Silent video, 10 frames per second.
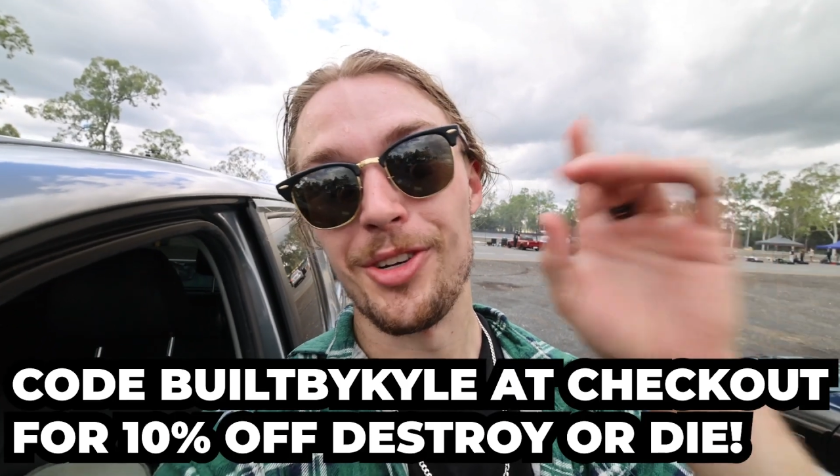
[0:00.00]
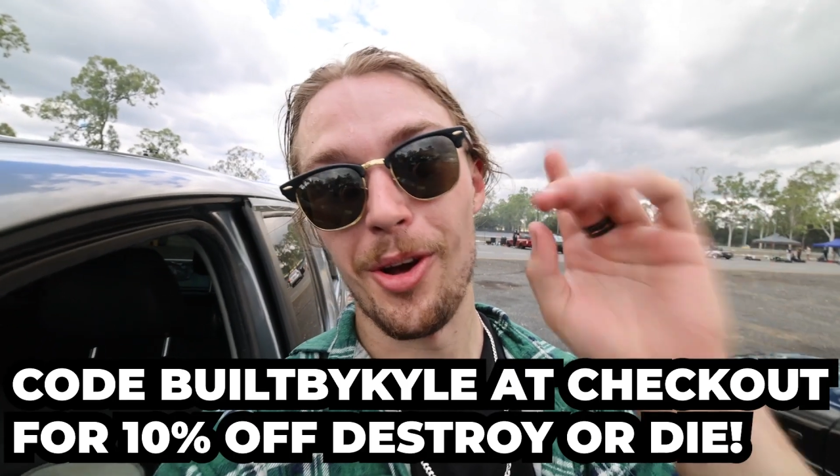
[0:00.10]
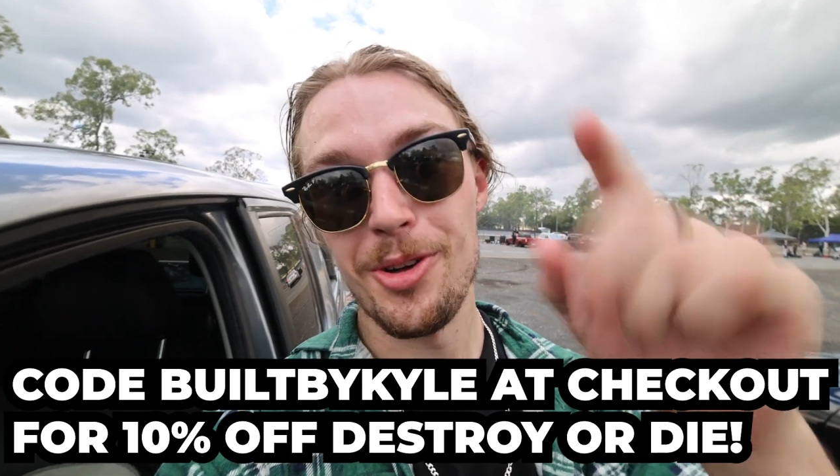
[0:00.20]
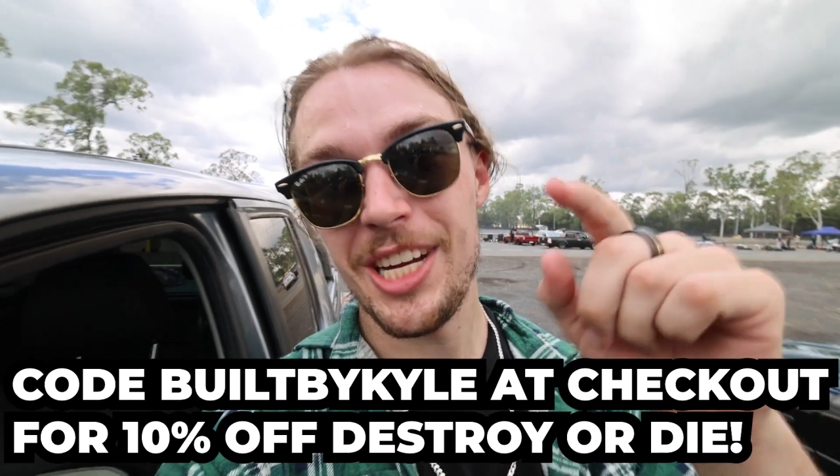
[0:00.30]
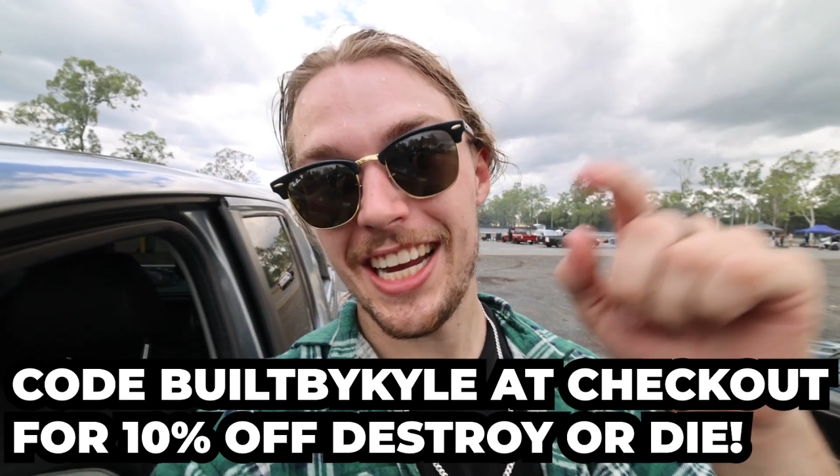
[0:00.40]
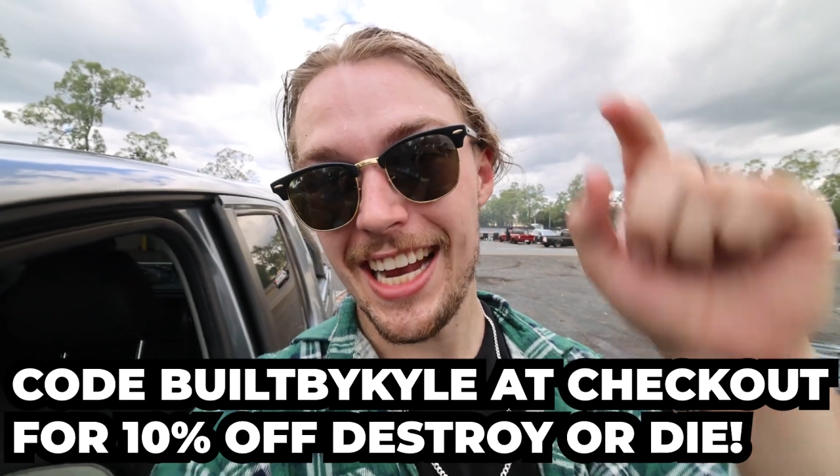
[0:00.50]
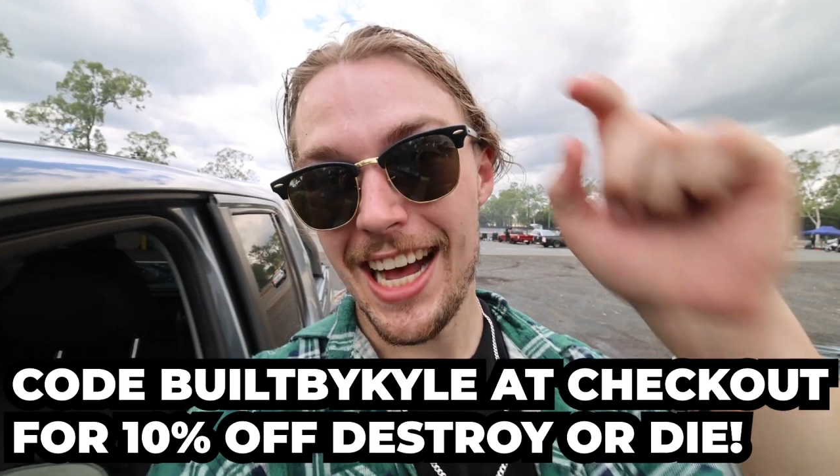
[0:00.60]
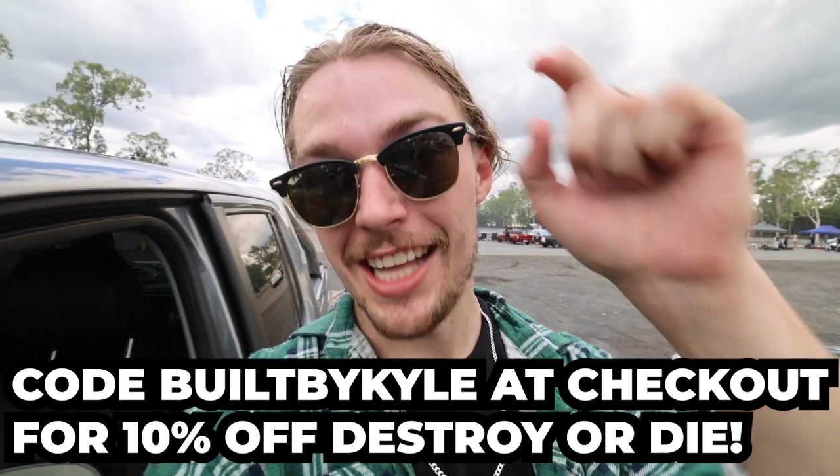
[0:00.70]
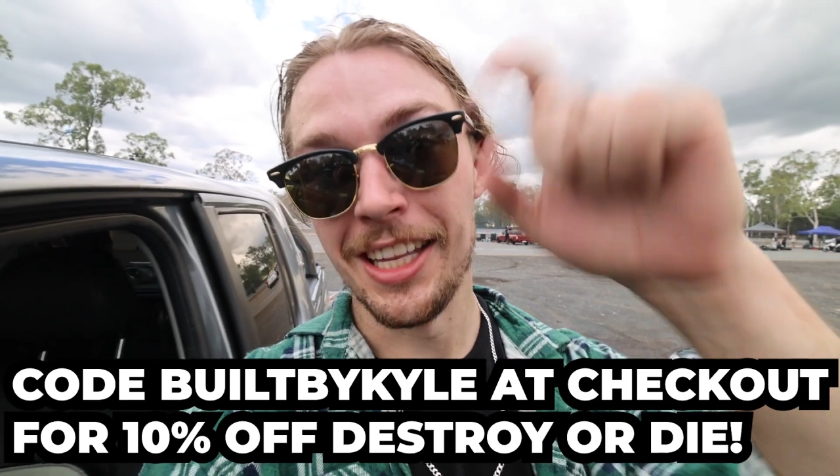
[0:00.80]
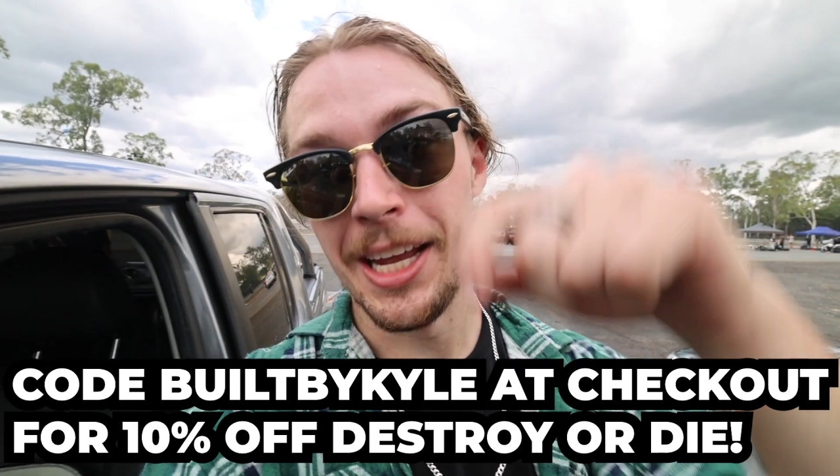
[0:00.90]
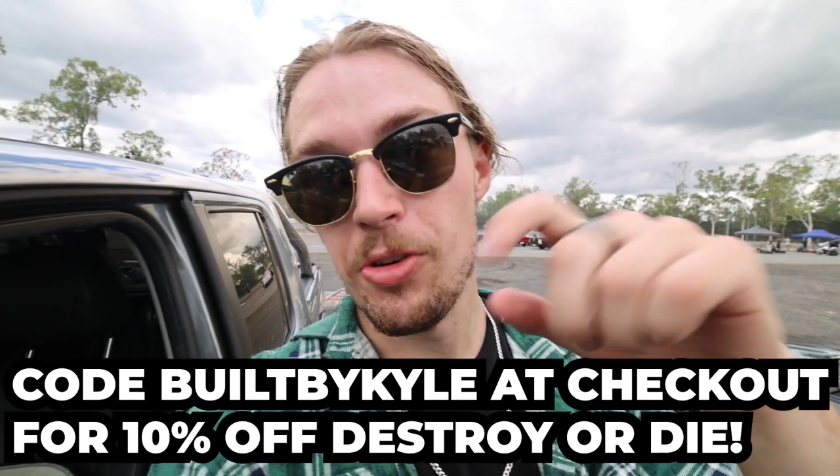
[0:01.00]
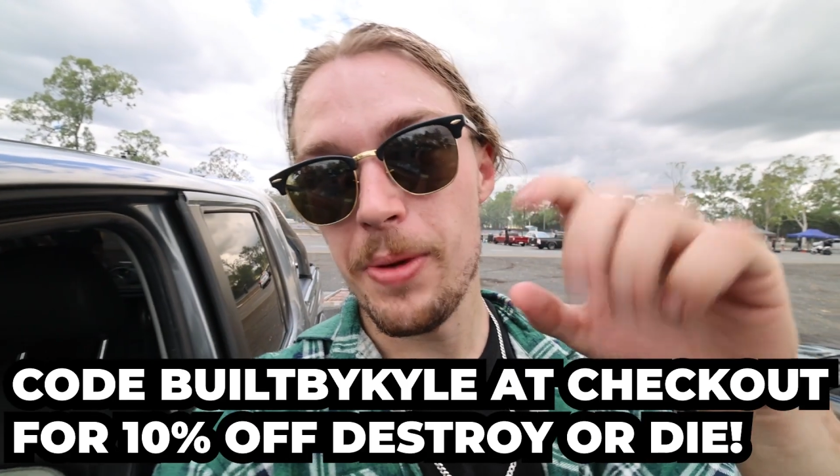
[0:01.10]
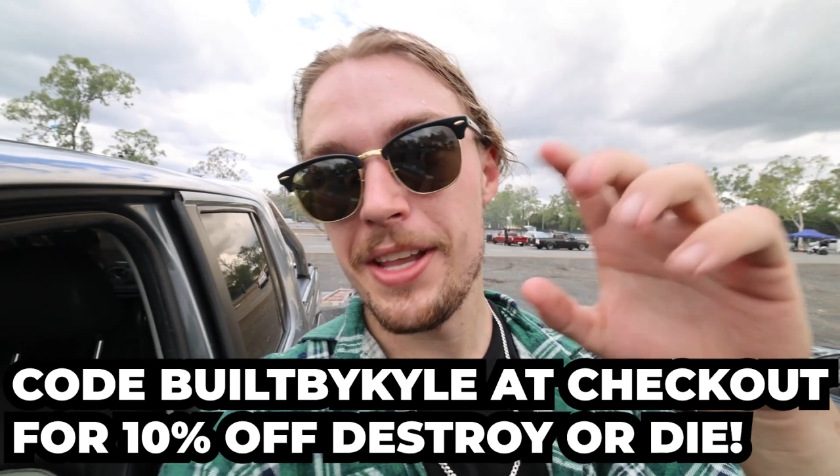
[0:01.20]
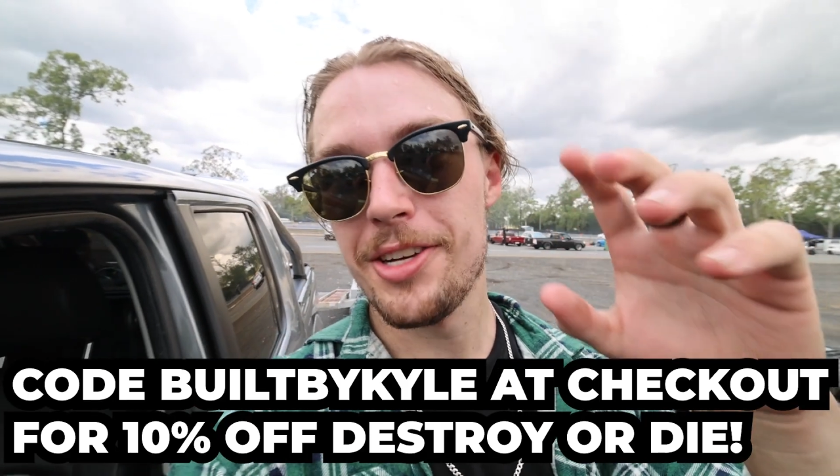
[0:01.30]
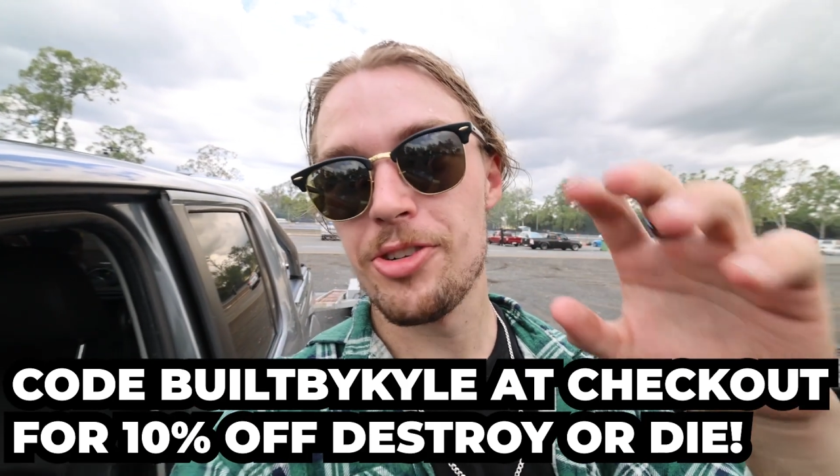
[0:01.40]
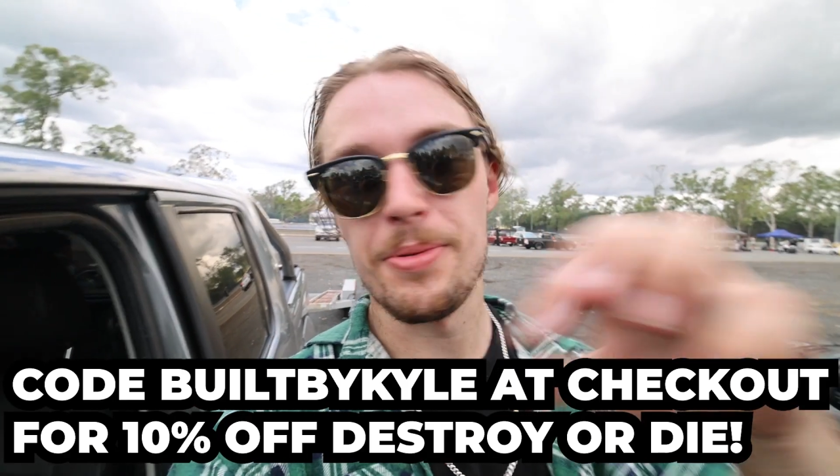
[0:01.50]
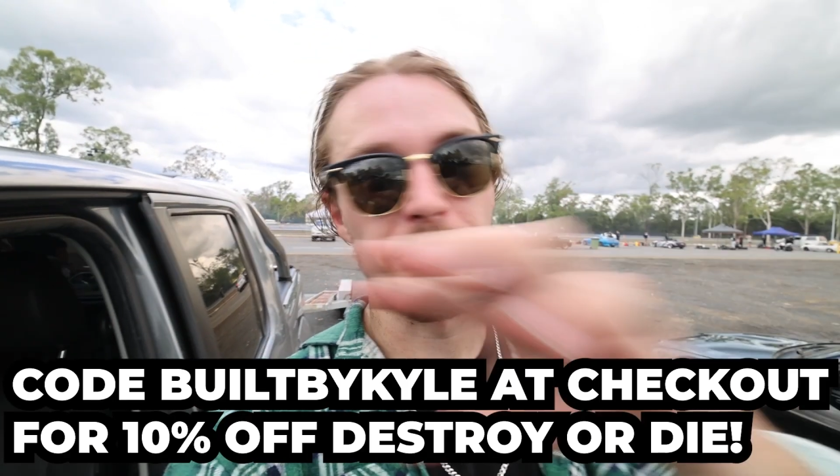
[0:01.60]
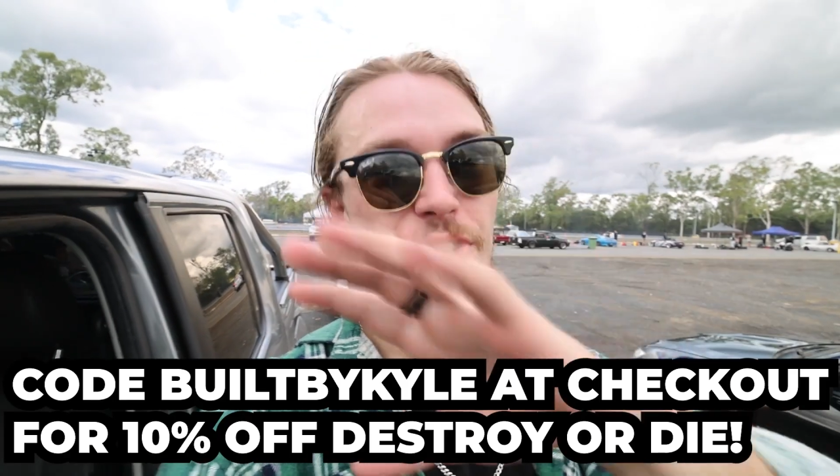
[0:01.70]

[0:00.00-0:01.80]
Go check it out. Link will be in the description.